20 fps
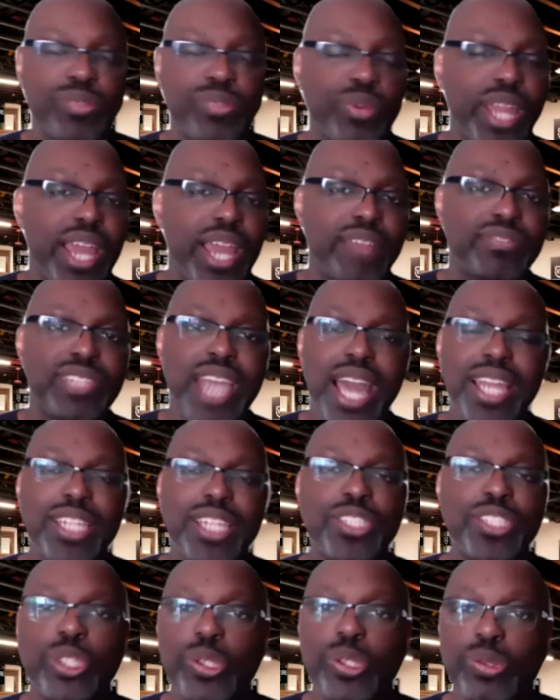We have
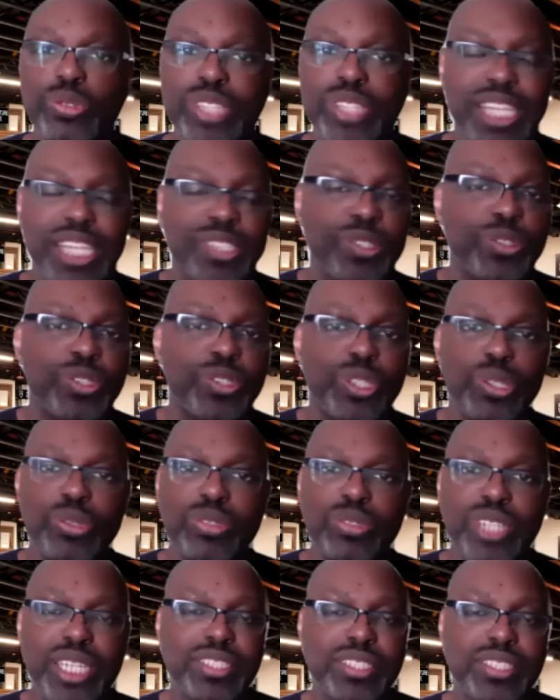Talent Tuesdays on
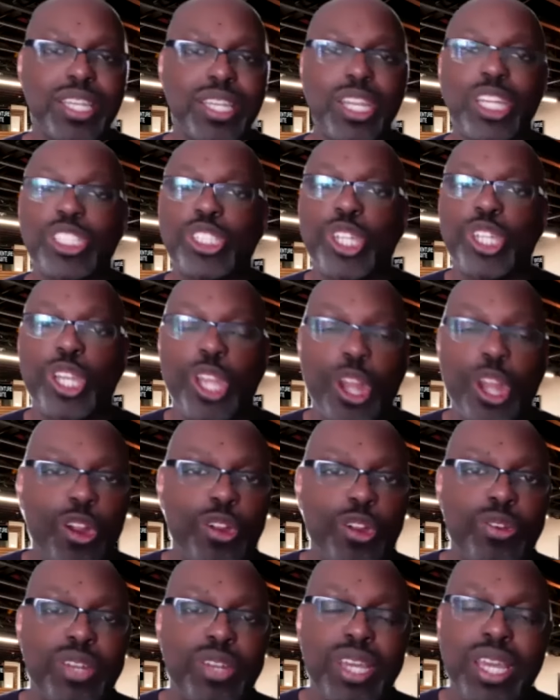Tuesdays, the Lunch and
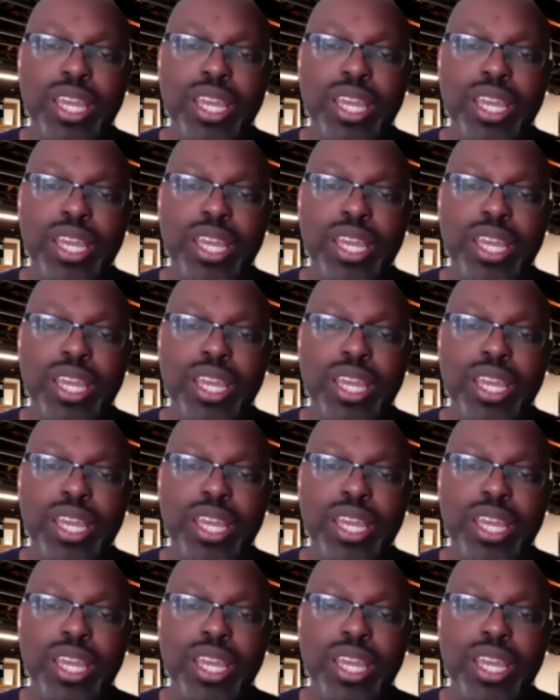Learn.